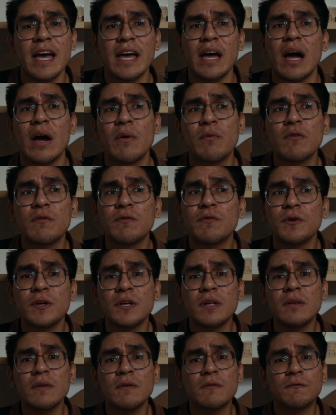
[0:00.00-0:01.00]
I will
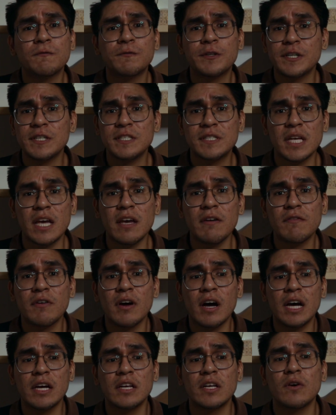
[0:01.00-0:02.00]
feel very safe.
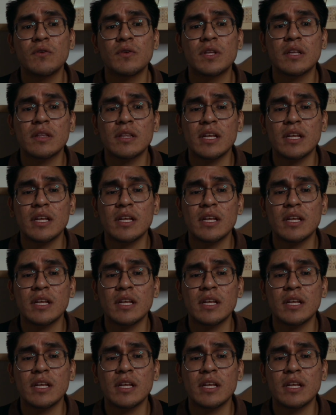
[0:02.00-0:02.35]
I know that